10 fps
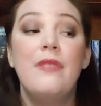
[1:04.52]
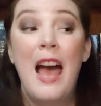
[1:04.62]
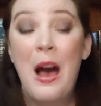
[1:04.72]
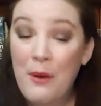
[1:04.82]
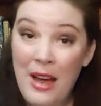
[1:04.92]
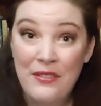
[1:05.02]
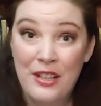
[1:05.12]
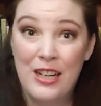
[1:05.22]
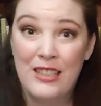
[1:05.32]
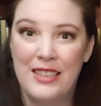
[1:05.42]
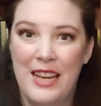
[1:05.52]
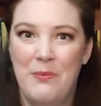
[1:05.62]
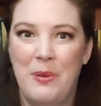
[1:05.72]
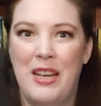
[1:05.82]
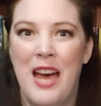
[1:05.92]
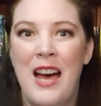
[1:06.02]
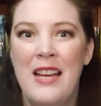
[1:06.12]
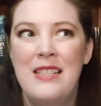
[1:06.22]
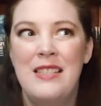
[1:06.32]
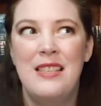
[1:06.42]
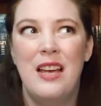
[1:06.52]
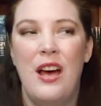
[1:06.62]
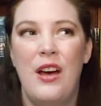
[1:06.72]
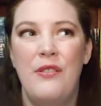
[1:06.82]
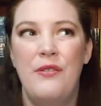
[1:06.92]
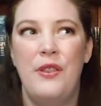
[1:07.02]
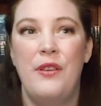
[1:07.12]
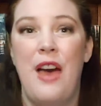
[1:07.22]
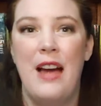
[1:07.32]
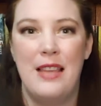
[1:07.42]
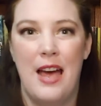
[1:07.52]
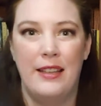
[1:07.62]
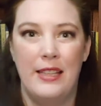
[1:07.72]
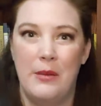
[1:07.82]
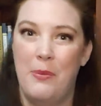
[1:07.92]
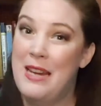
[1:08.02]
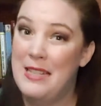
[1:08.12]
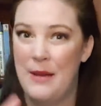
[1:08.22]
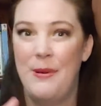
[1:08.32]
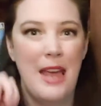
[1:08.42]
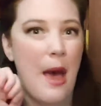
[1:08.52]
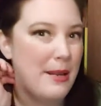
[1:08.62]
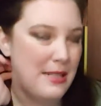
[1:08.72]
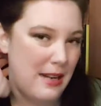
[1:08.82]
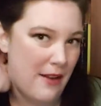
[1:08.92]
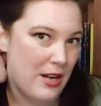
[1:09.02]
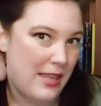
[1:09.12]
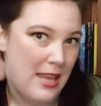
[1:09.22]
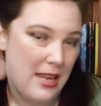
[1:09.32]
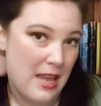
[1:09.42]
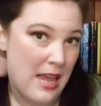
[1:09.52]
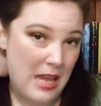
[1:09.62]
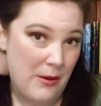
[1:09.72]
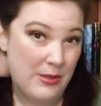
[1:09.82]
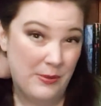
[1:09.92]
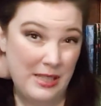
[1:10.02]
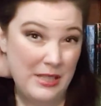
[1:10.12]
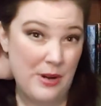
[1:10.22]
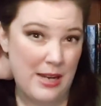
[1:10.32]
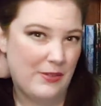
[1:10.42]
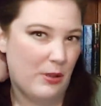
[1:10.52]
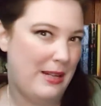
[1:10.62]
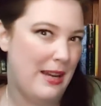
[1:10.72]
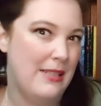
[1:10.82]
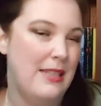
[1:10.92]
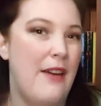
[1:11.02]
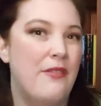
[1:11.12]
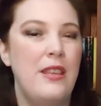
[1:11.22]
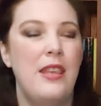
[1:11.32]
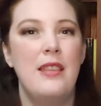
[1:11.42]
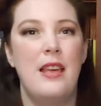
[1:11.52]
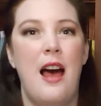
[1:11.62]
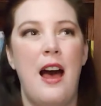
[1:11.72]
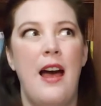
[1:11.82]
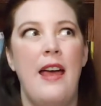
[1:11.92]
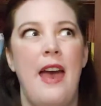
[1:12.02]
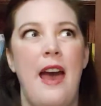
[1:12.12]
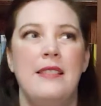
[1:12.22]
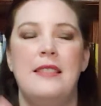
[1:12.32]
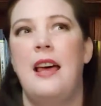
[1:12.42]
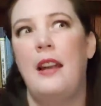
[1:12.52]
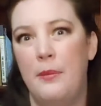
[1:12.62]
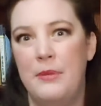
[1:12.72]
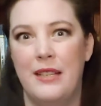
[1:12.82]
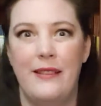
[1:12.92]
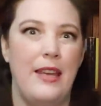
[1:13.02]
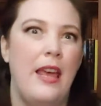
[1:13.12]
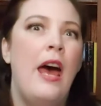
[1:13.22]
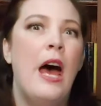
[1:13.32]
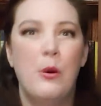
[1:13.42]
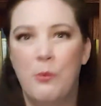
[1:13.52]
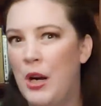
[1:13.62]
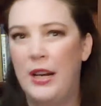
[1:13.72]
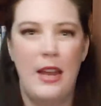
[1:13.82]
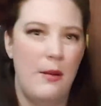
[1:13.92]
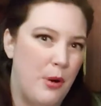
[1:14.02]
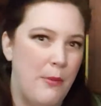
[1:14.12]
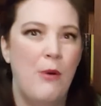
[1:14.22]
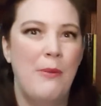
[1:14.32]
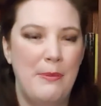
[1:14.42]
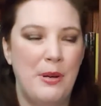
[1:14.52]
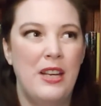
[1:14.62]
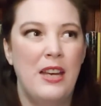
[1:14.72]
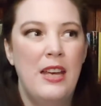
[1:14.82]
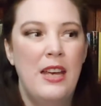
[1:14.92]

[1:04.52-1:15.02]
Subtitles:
However, like, because of the fact that like the pandemic happened and everything, it was really stressful because everything that I had set up to like help market and promote my book,